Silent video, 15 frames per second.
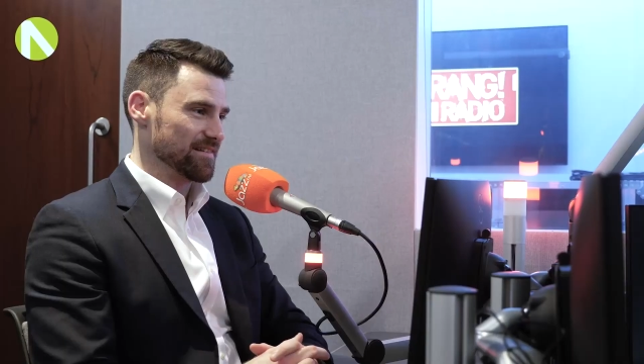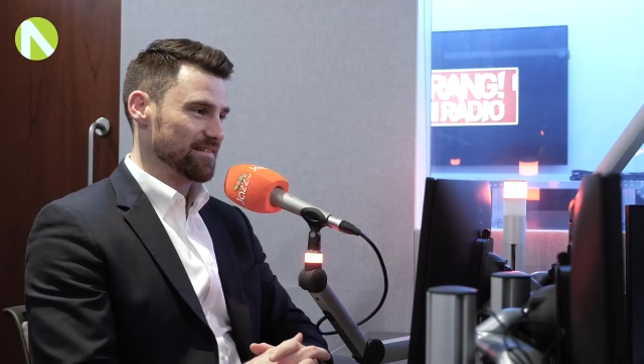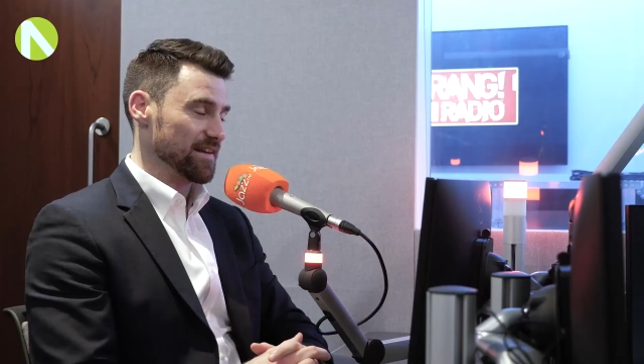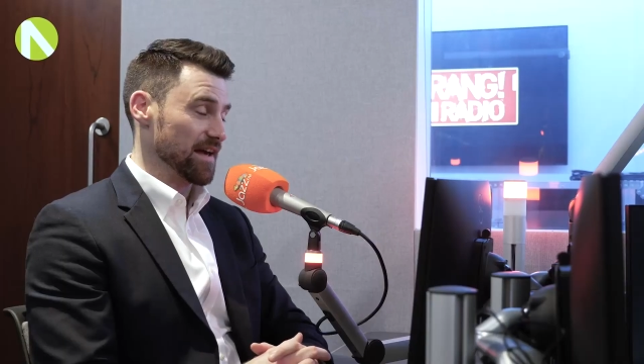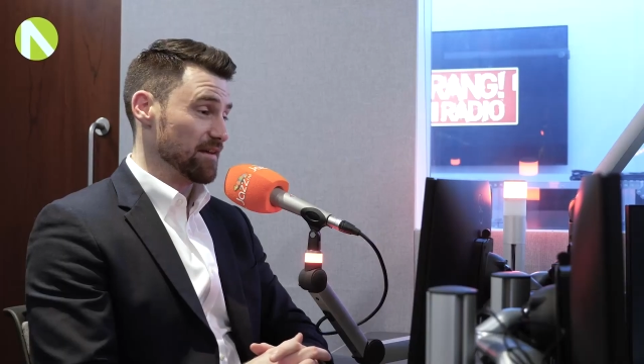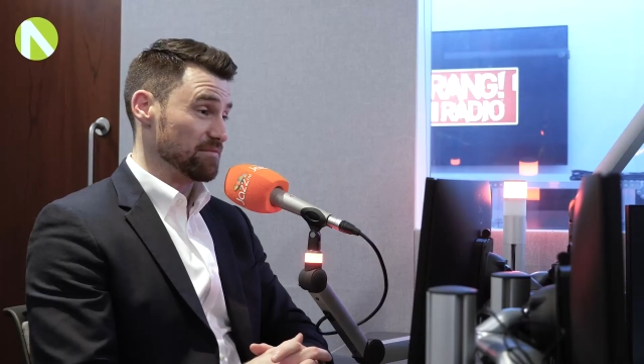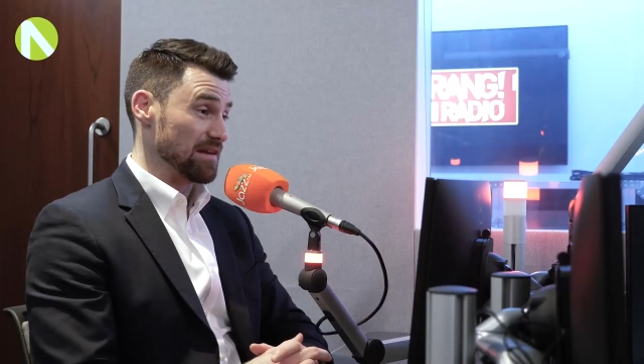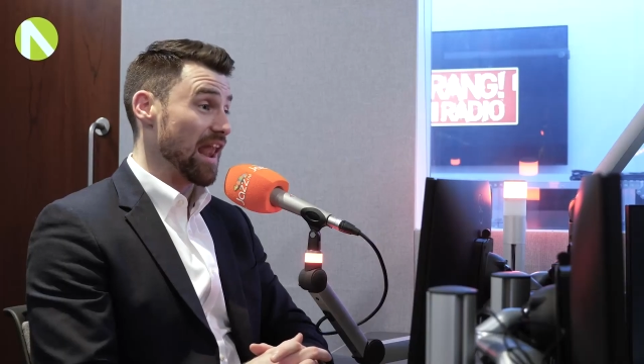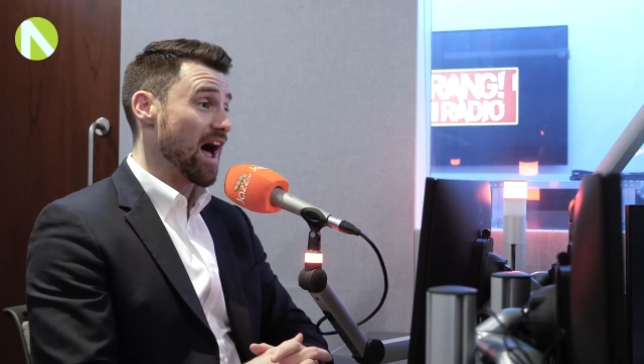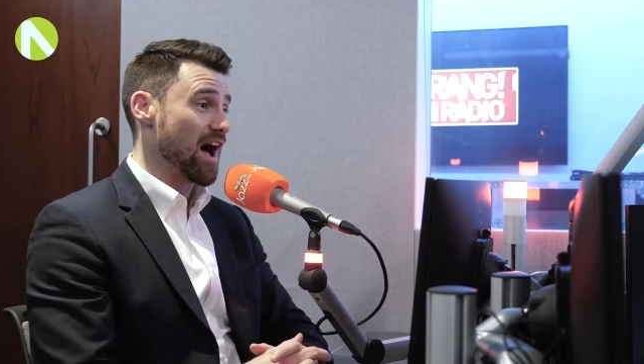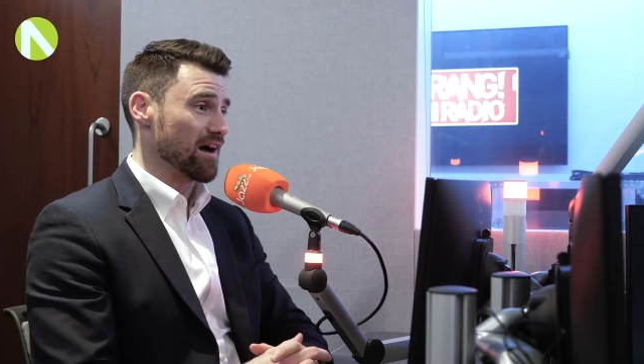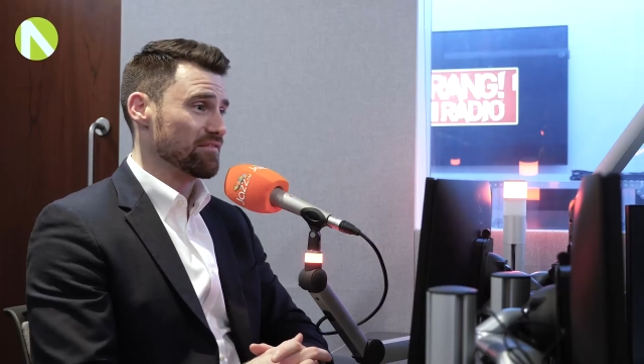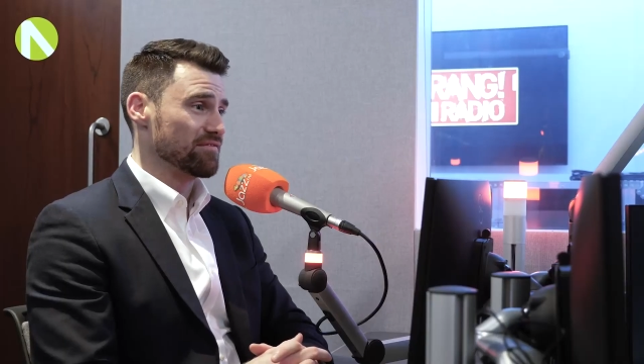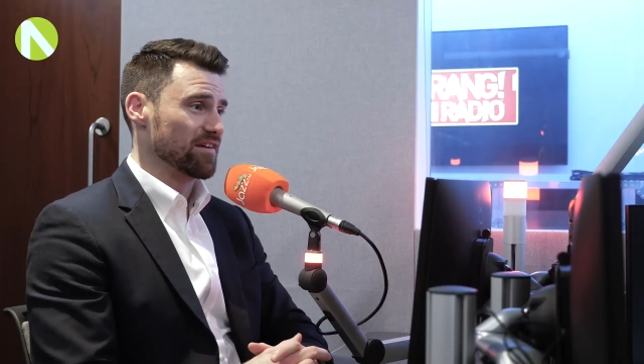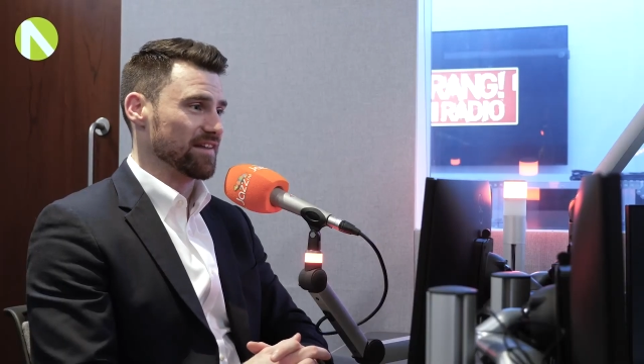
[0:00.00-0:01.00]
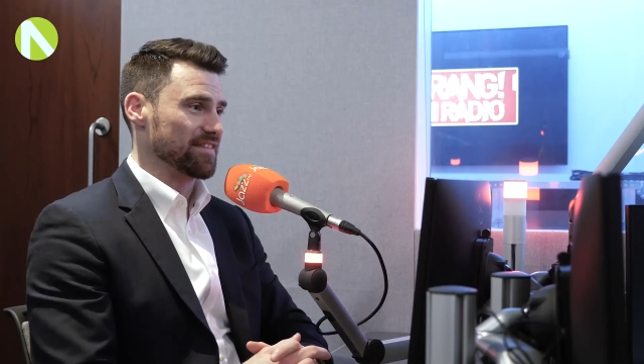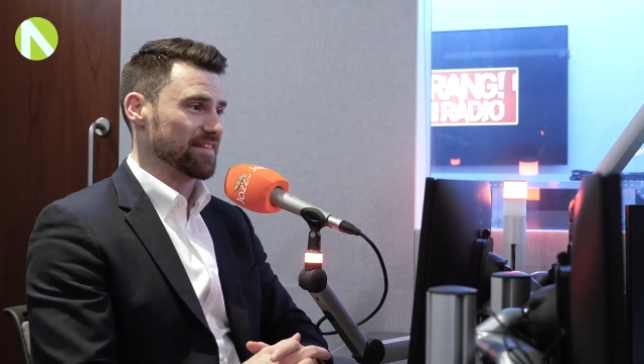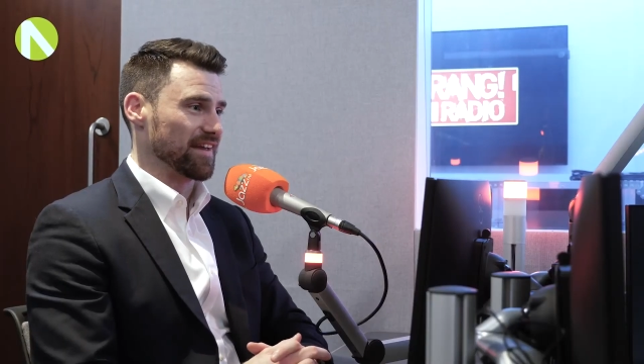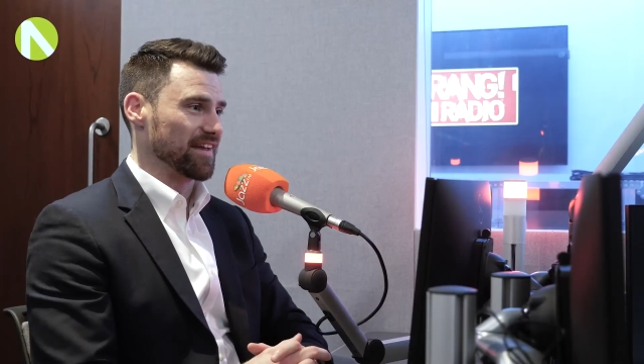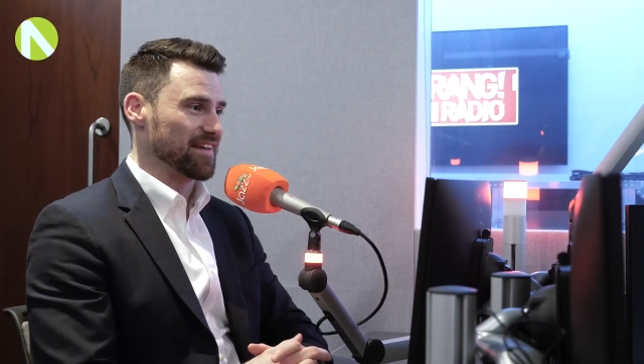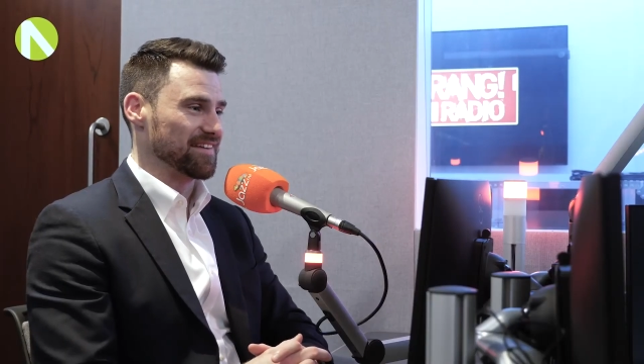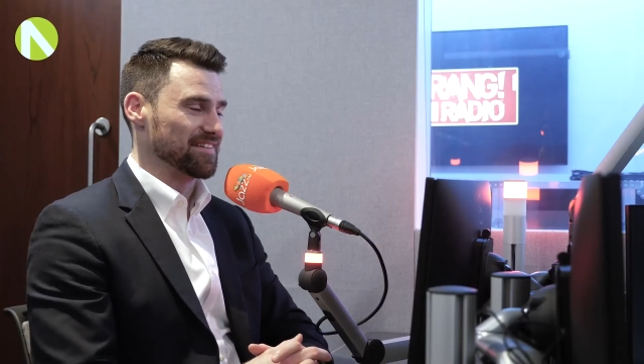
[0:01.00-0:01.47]
Yeah, live, I
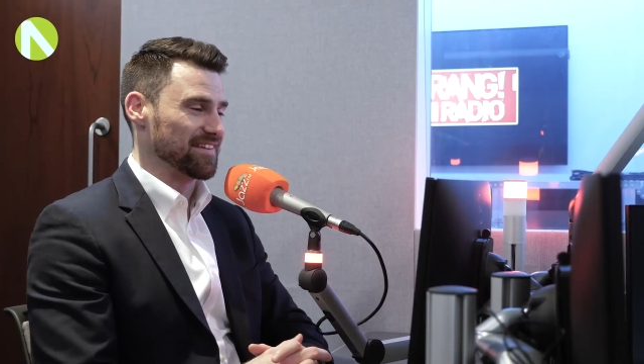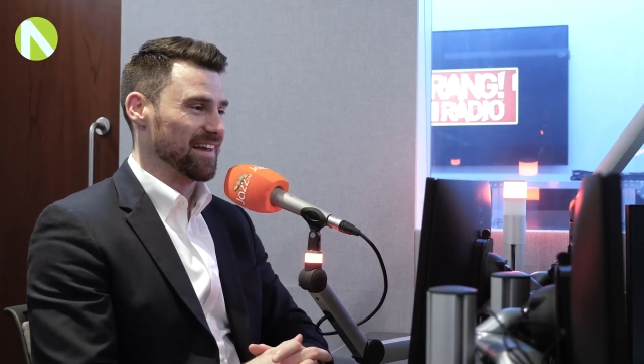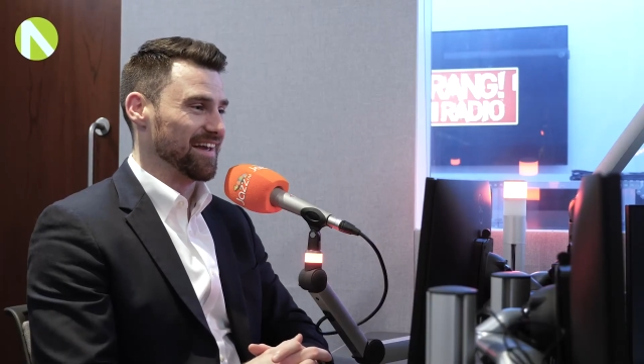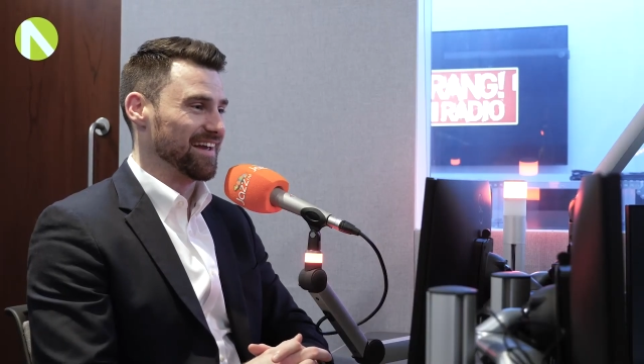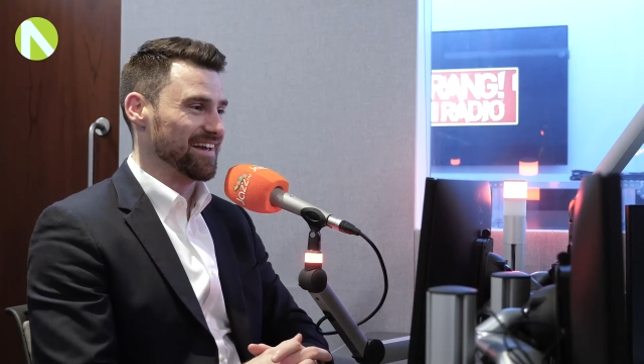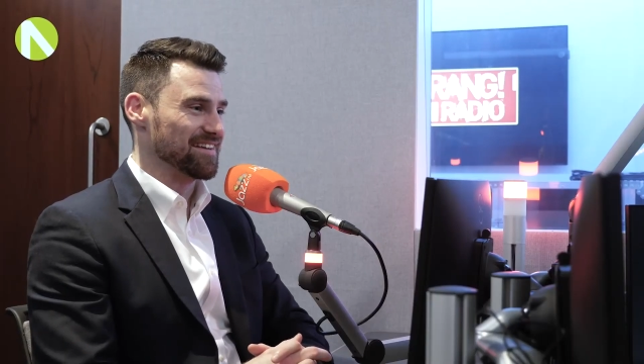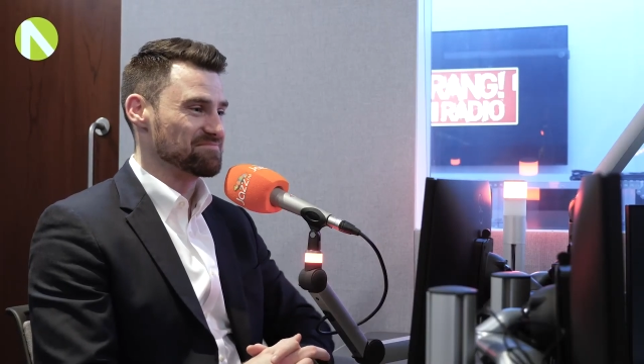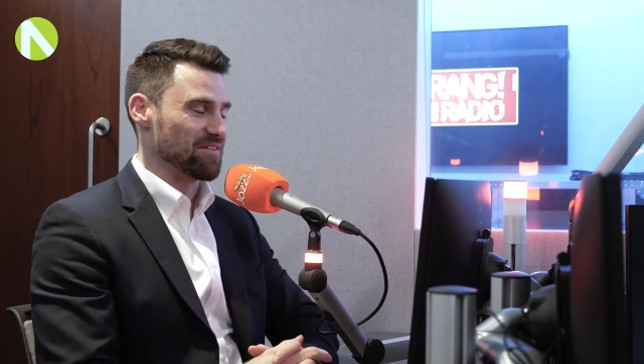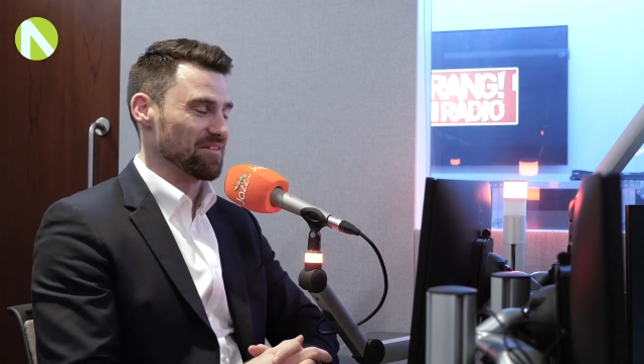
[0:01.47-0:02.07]
think, is